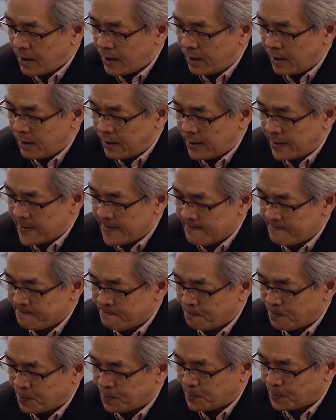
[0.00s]

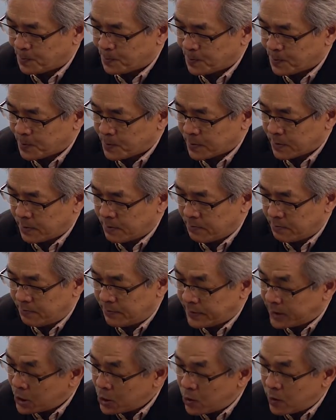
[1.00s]
Um,
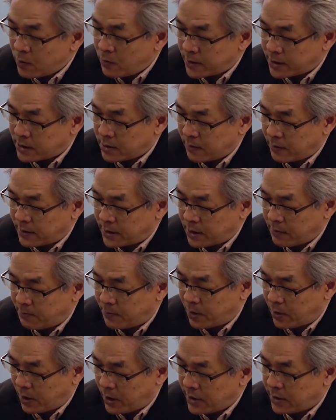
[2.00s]
you know, what's what's a
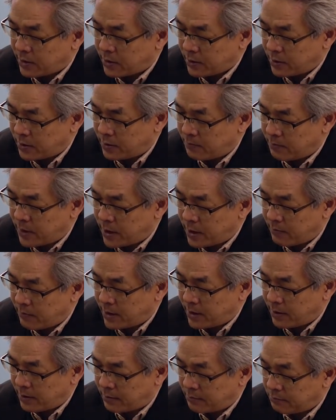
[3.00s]
political? Uh, my
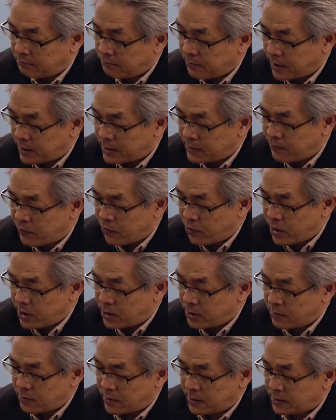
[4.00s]
my
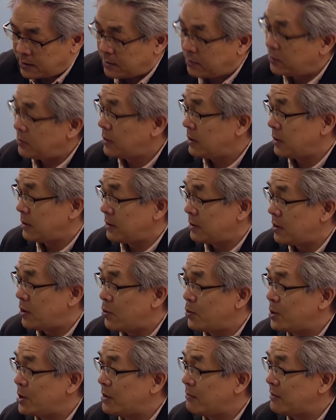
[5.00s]
inspiration was really
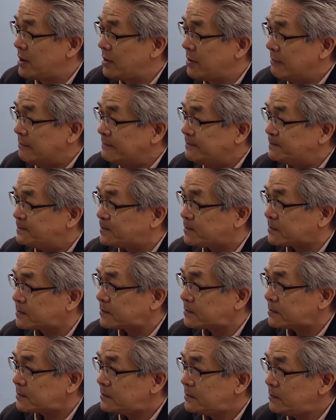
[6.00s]
Ho Chi Minh,
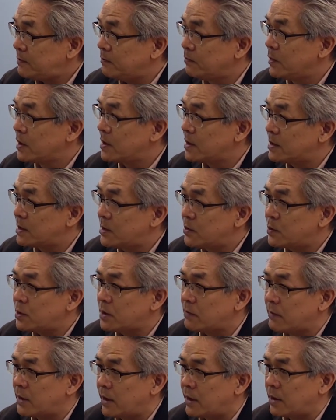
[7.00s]
because here's
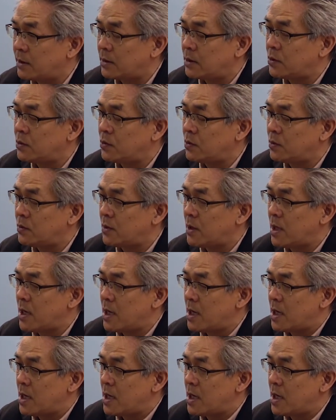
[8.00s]
a man who.